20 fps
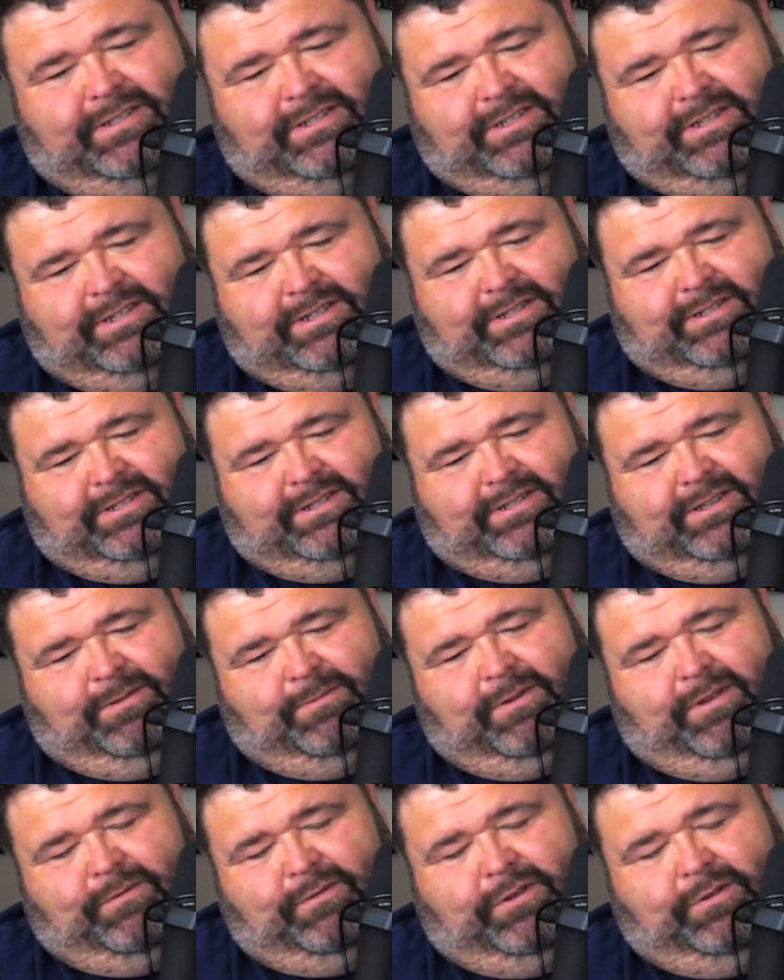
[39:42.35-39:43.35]
icebergs. Yeah.
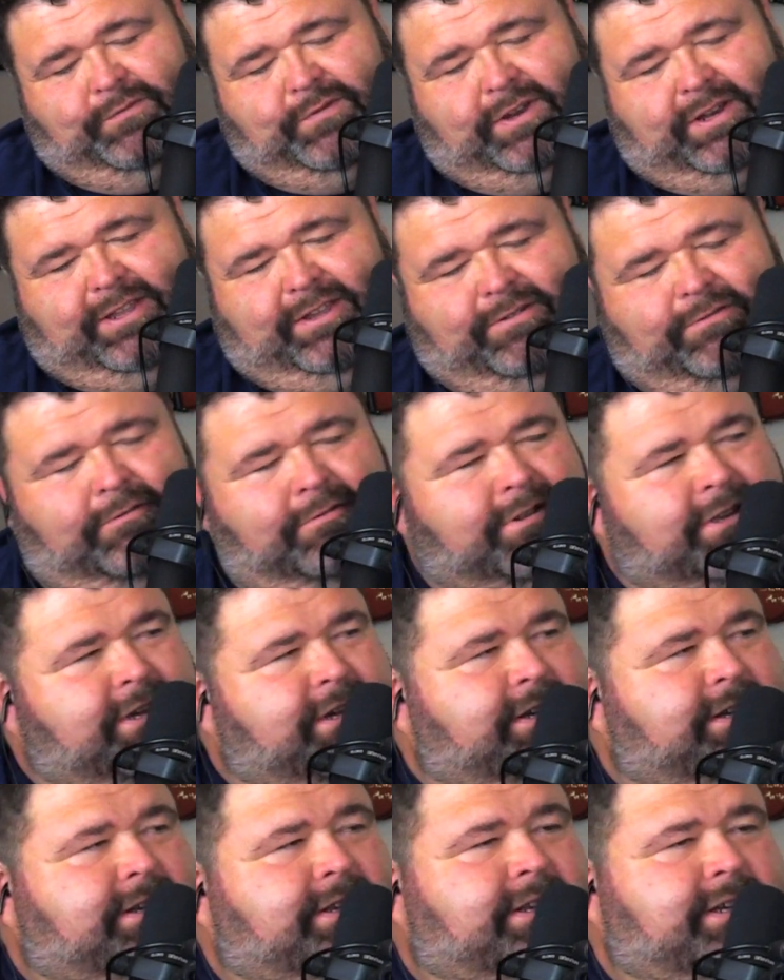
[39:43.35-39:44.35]
I'm gonna have to do a video on
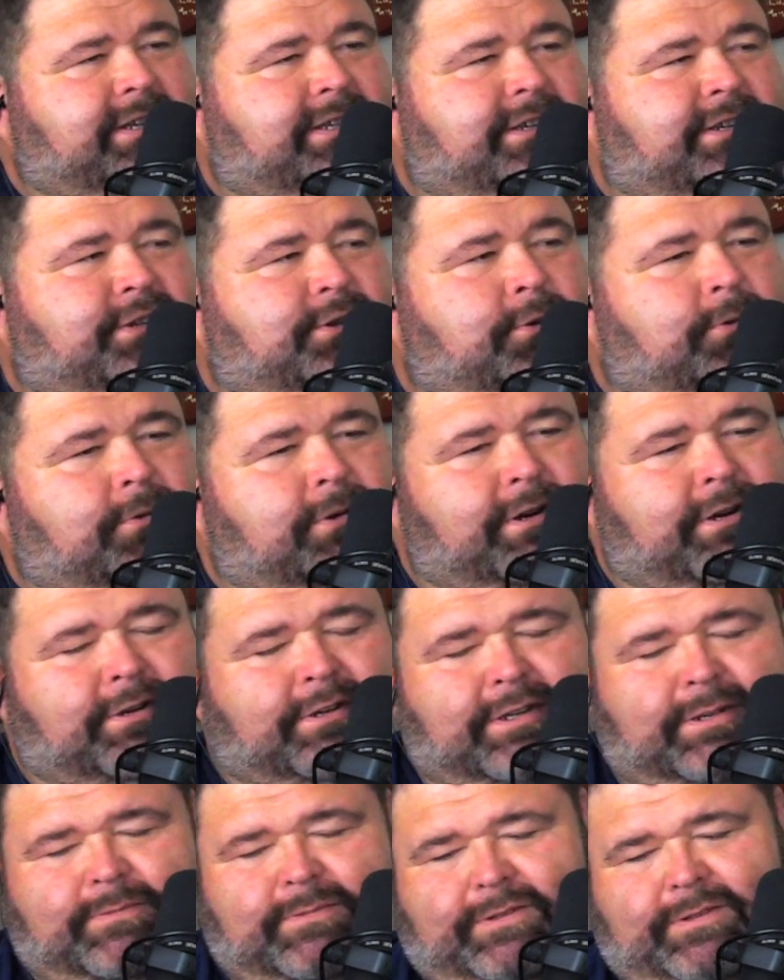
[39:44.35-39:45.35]
that, at least a story
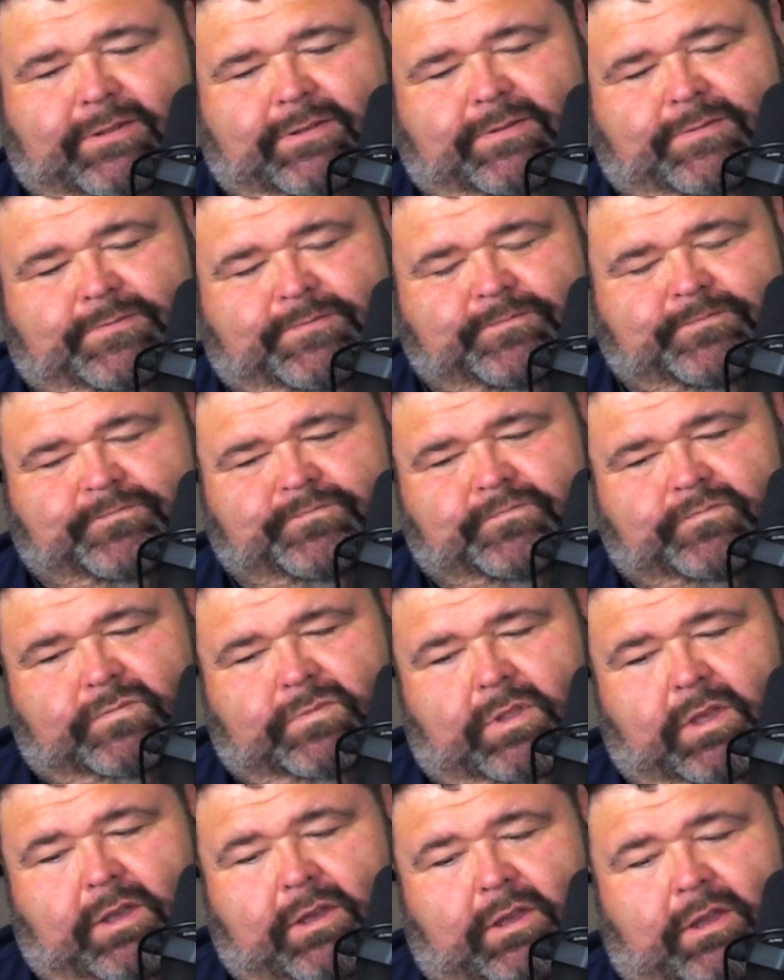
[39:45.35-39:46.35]
or something.
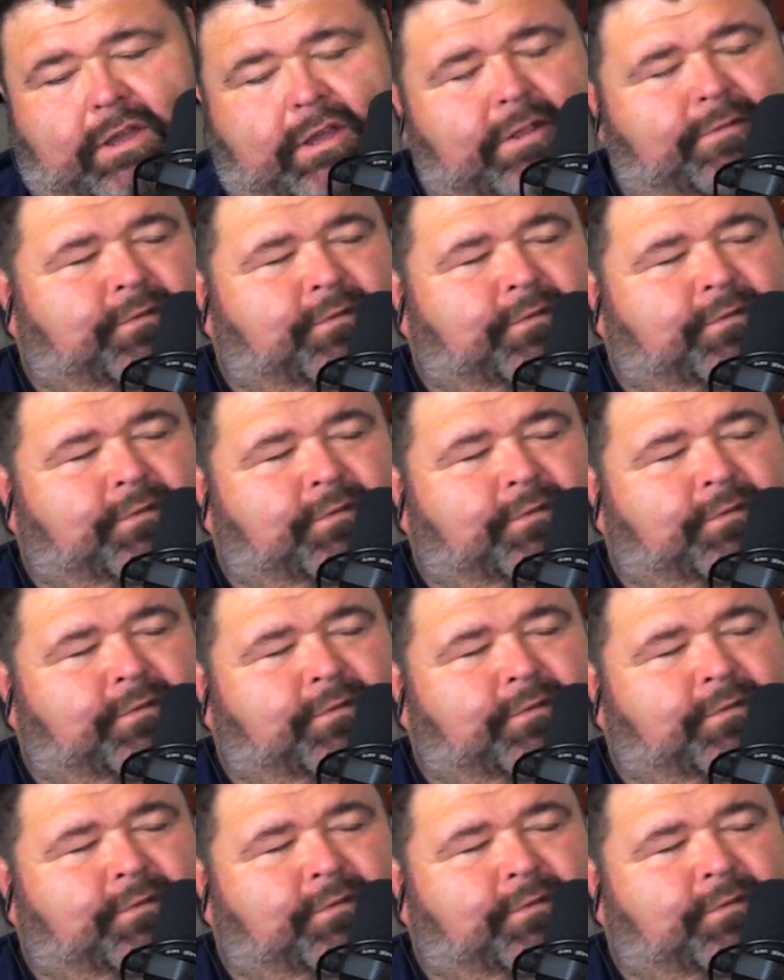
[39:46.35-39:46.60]
So